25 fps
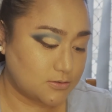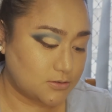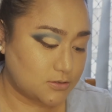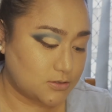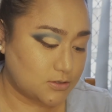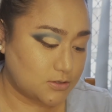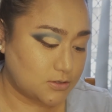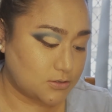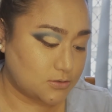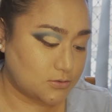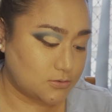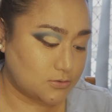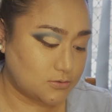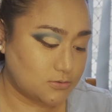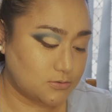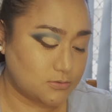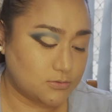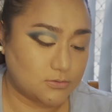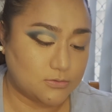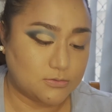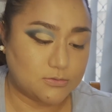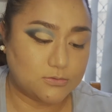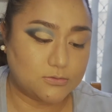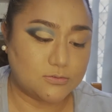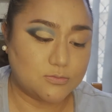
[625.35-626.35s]
So,
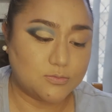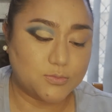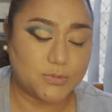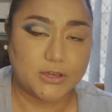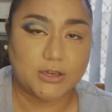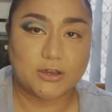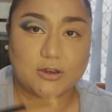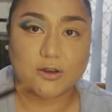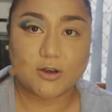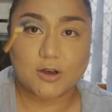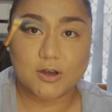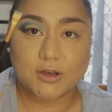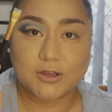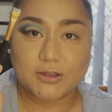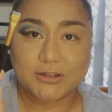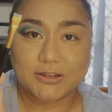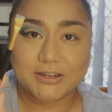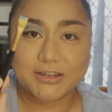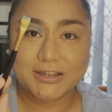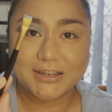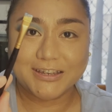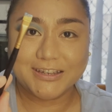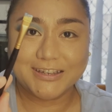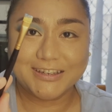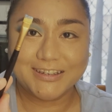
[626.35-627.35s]
oh my god.
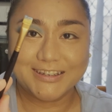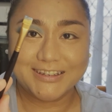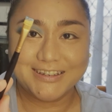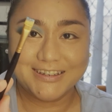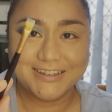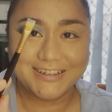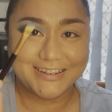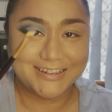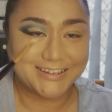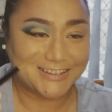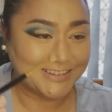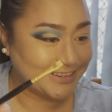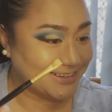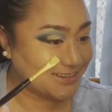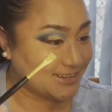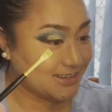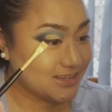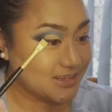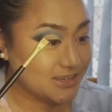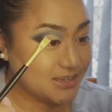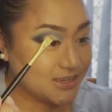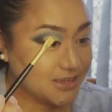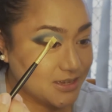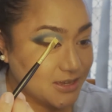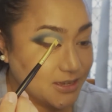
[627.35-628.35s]

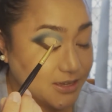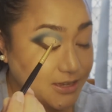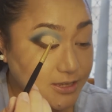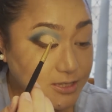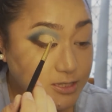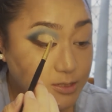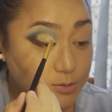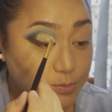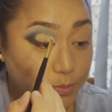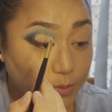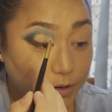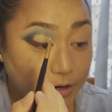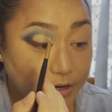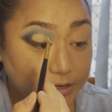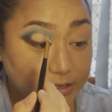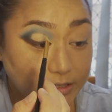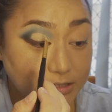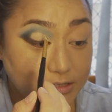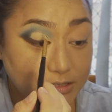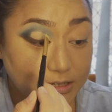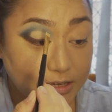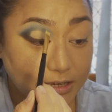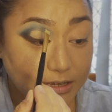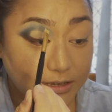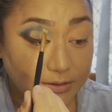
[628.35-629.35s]
It's party
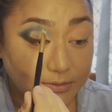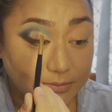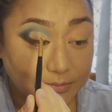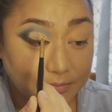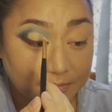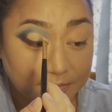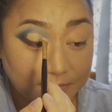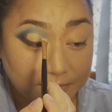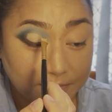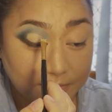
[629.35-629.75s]
time.